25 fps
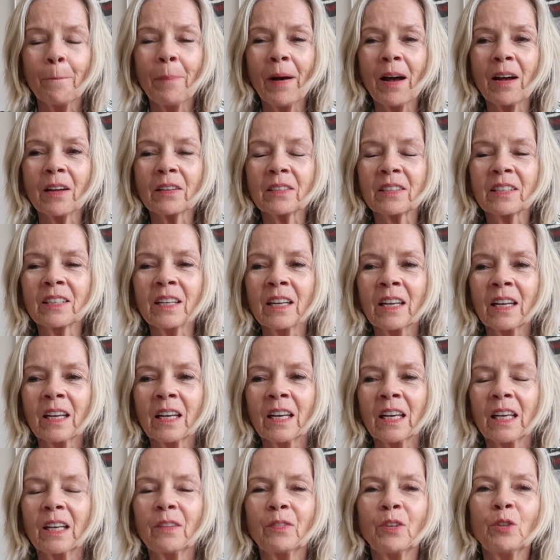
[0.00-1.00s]
but
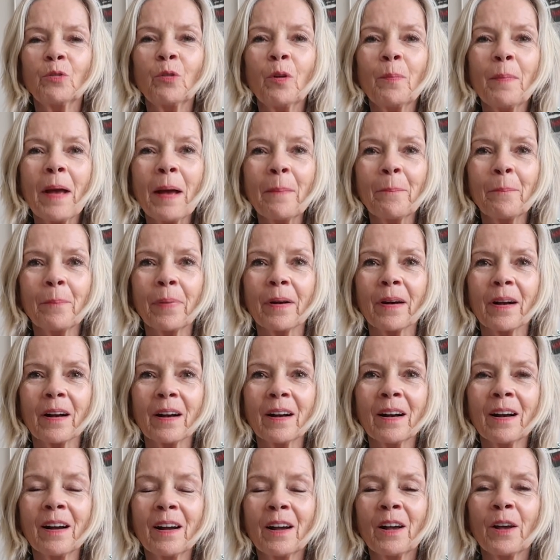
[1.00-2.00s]
if you
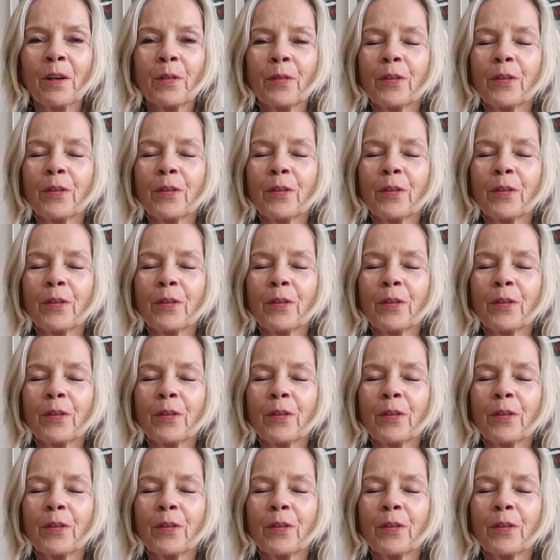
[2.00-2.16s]
remember,